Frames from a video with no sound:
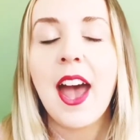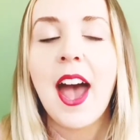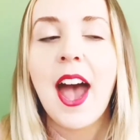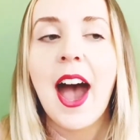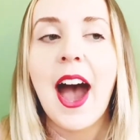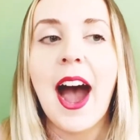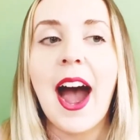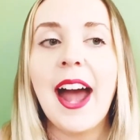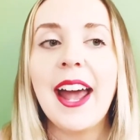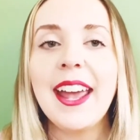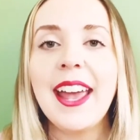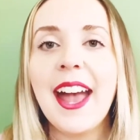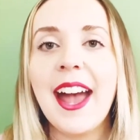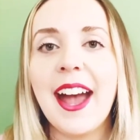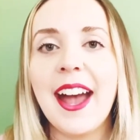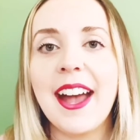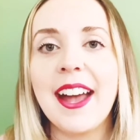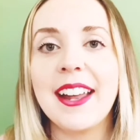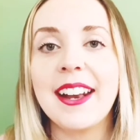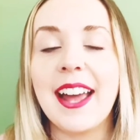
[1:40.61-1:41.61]
I
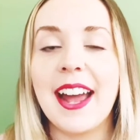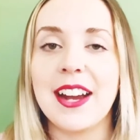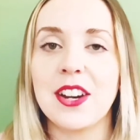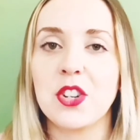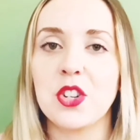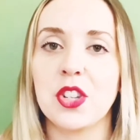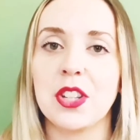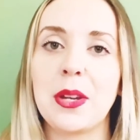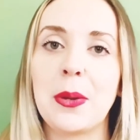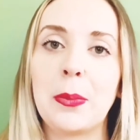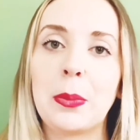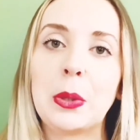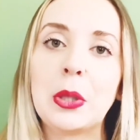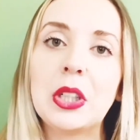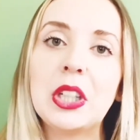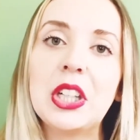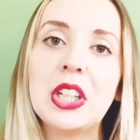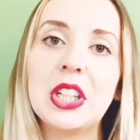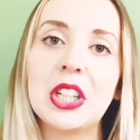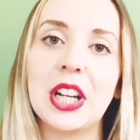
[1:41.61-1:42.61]
had actually a pretty
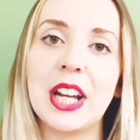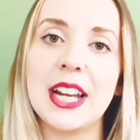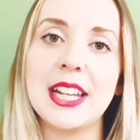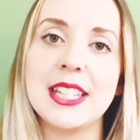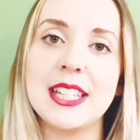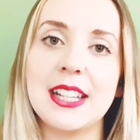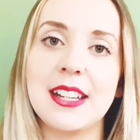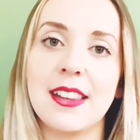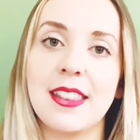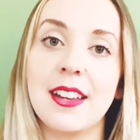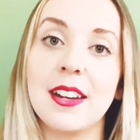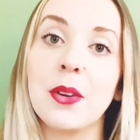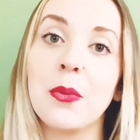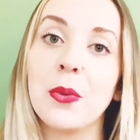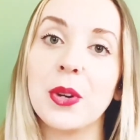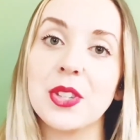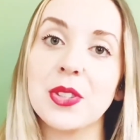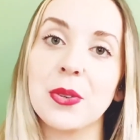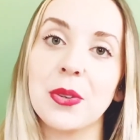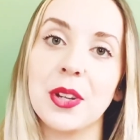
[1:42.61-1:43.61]
good idea that it
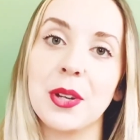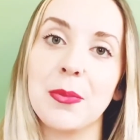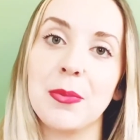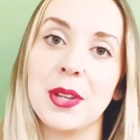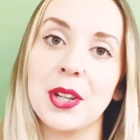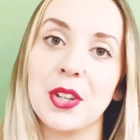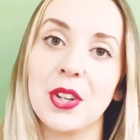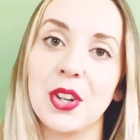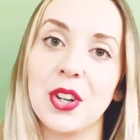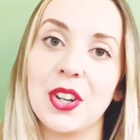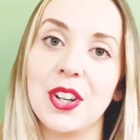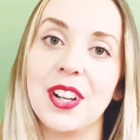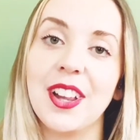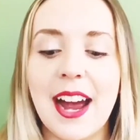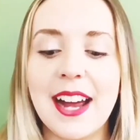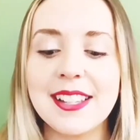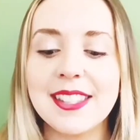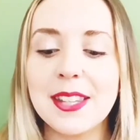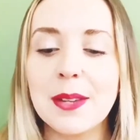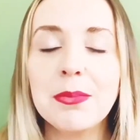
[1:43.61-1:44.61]
was going to be a girl.
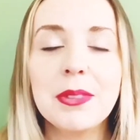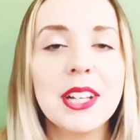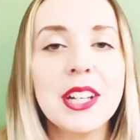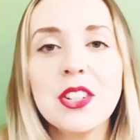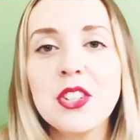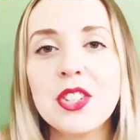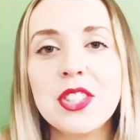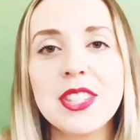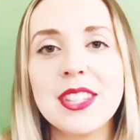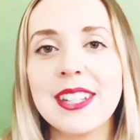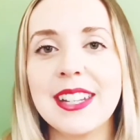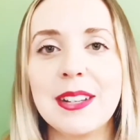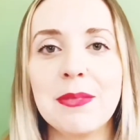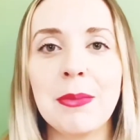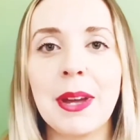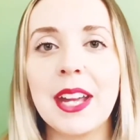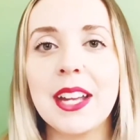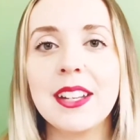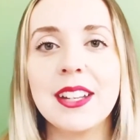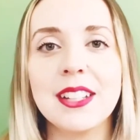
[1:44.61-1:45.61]
Something just in my
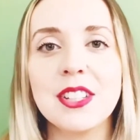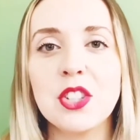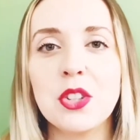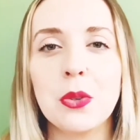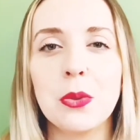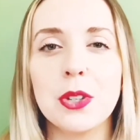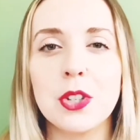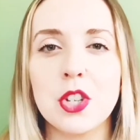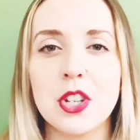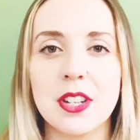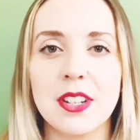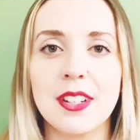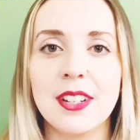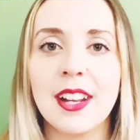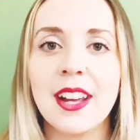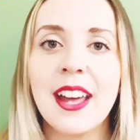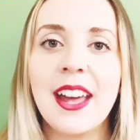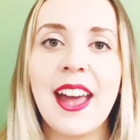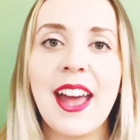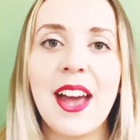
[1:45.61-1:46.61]
intuition
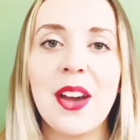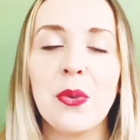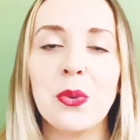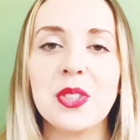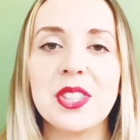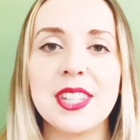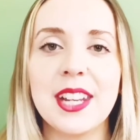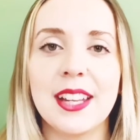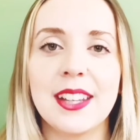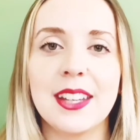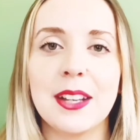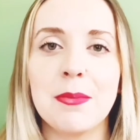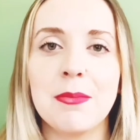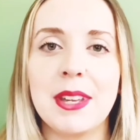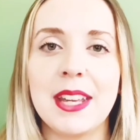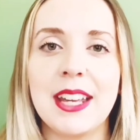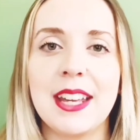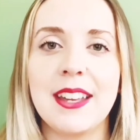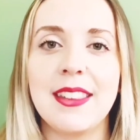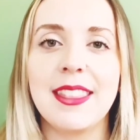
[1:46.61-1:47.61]
was telling
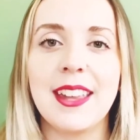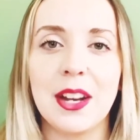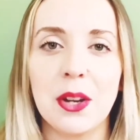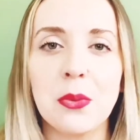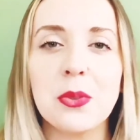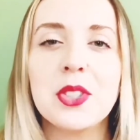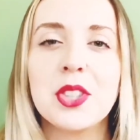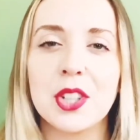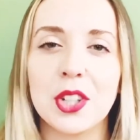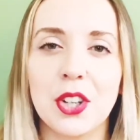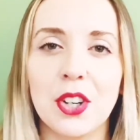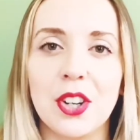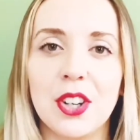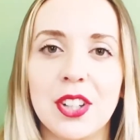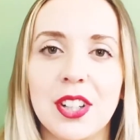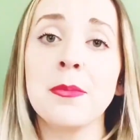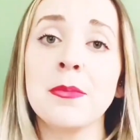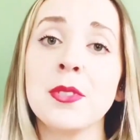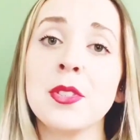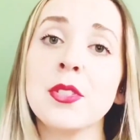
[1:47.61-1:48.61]
me that it was a girl.
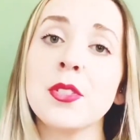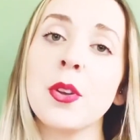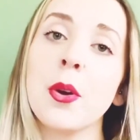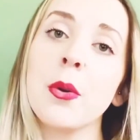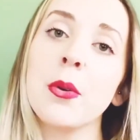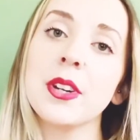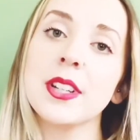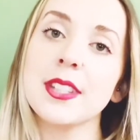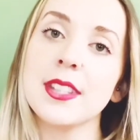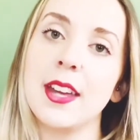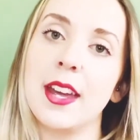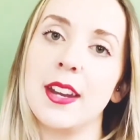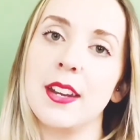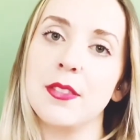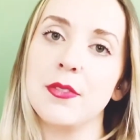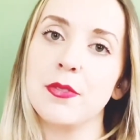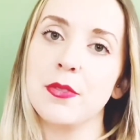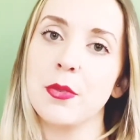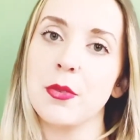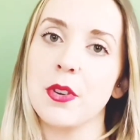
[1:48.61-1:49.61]
I'm so excited
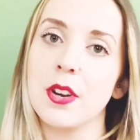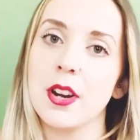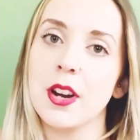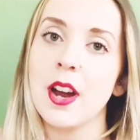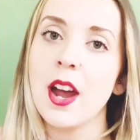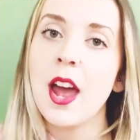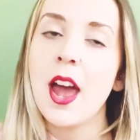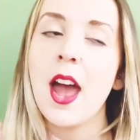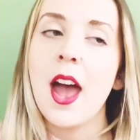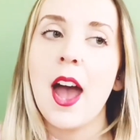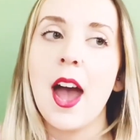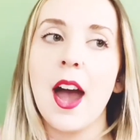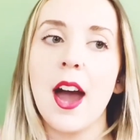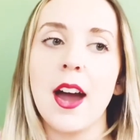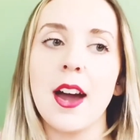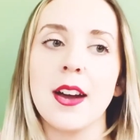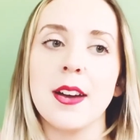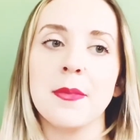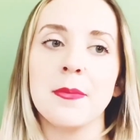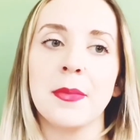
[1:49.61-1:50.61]
for
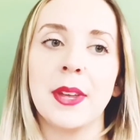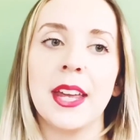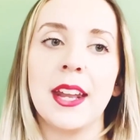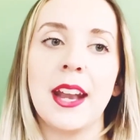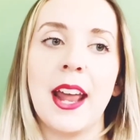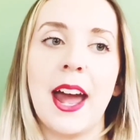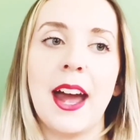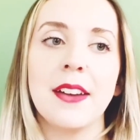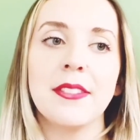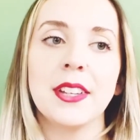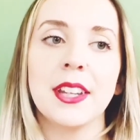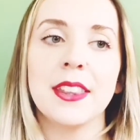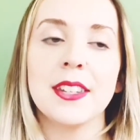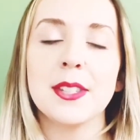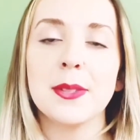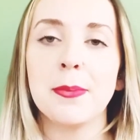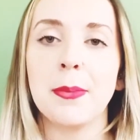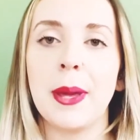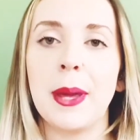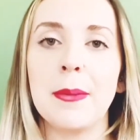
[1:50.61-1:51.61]
um, and having this
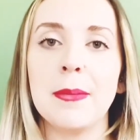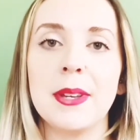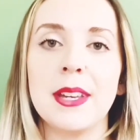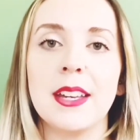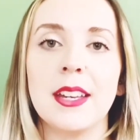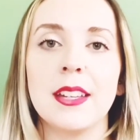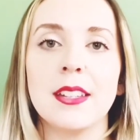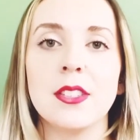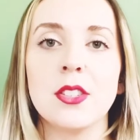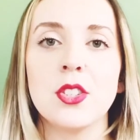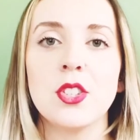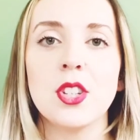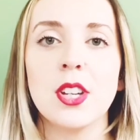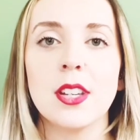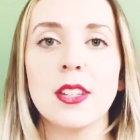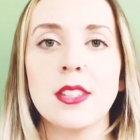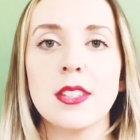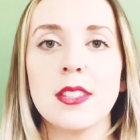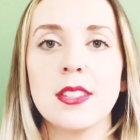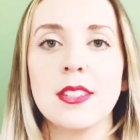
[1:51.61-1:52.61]
baby is
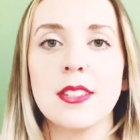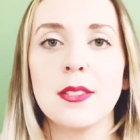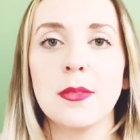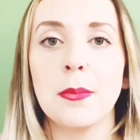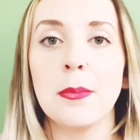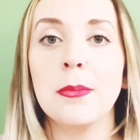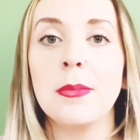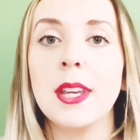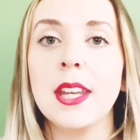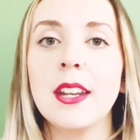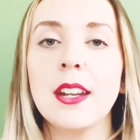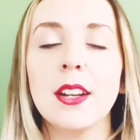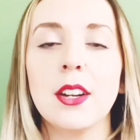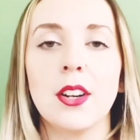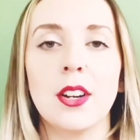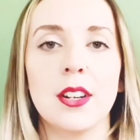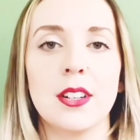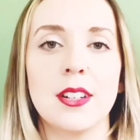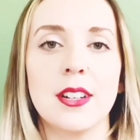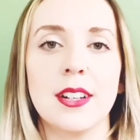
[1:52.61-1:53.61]
just meeting
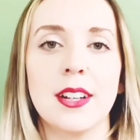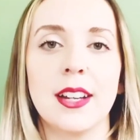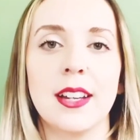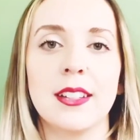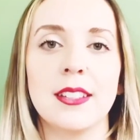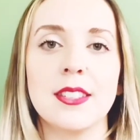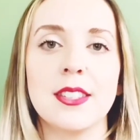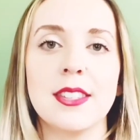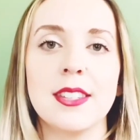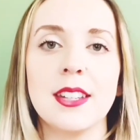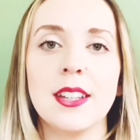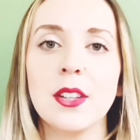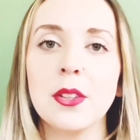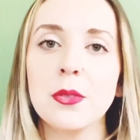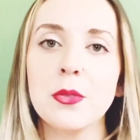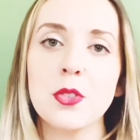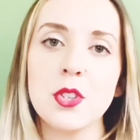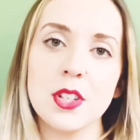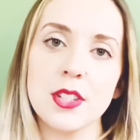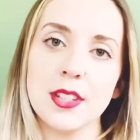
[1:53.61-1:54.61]
her and seeing who
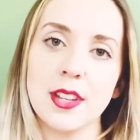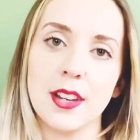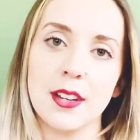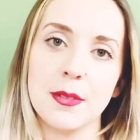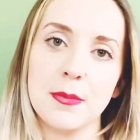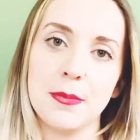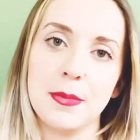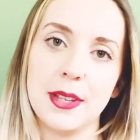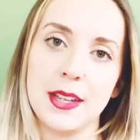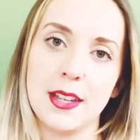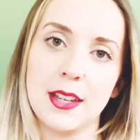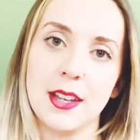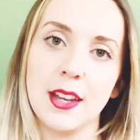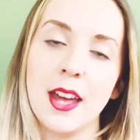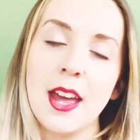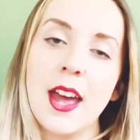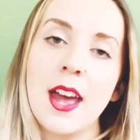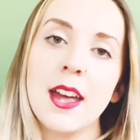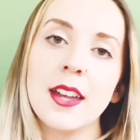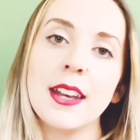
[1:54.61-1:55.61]
she's going to be
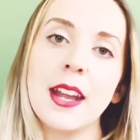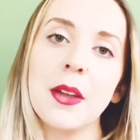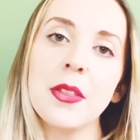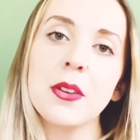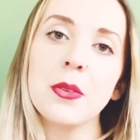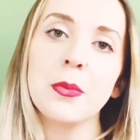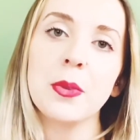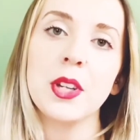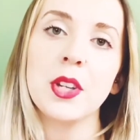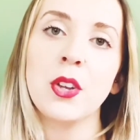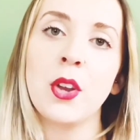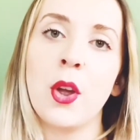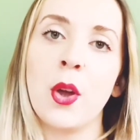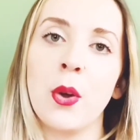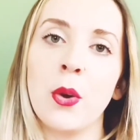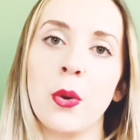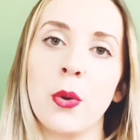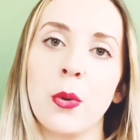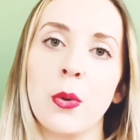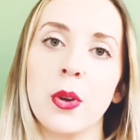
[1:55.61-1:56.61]
now that we
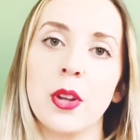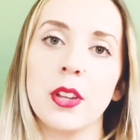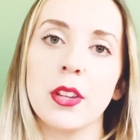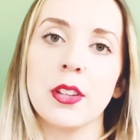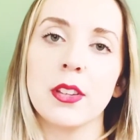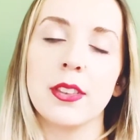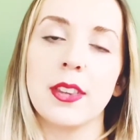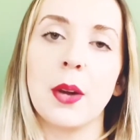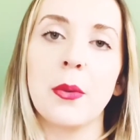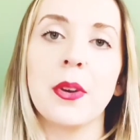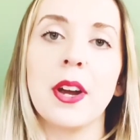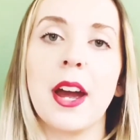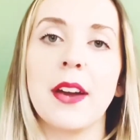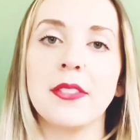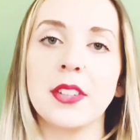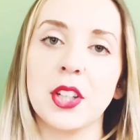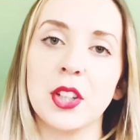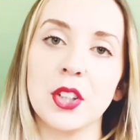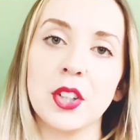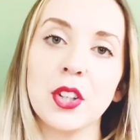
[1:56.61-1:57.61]
know that we're having
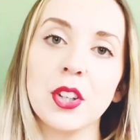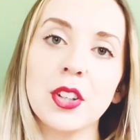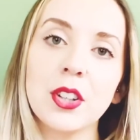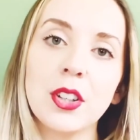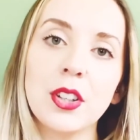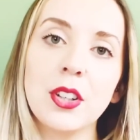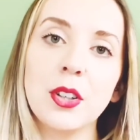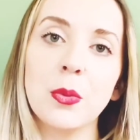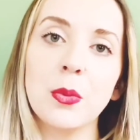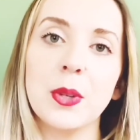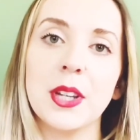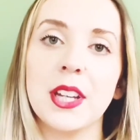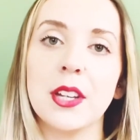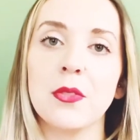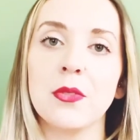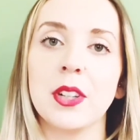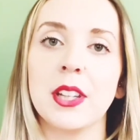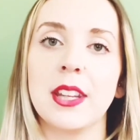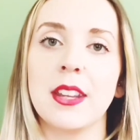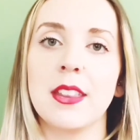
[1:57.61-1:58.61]
a girl, we can
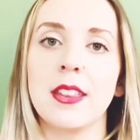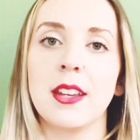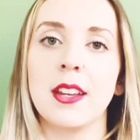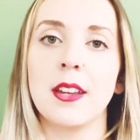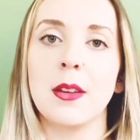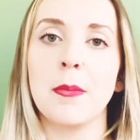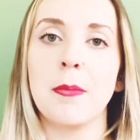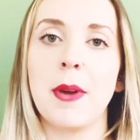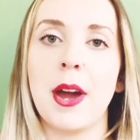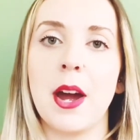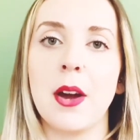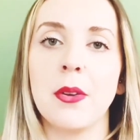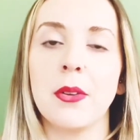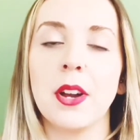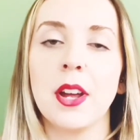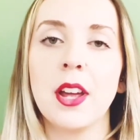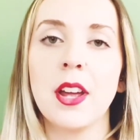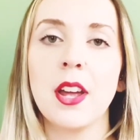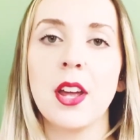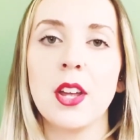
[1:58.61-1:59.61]
really think about,
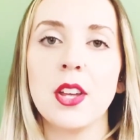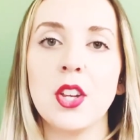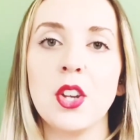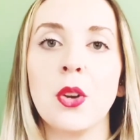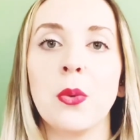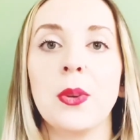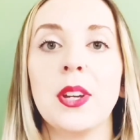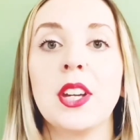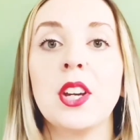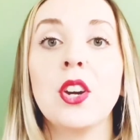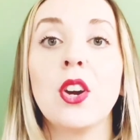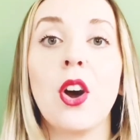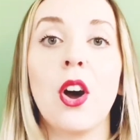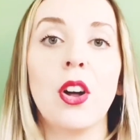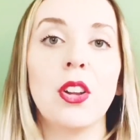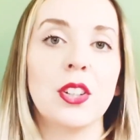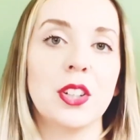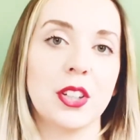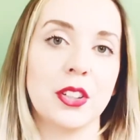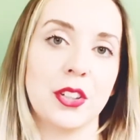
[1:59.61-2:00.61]
you know, we can call
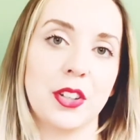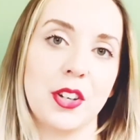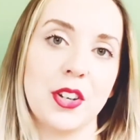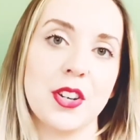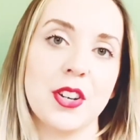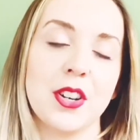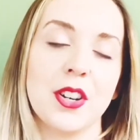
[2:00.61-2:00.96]
her her.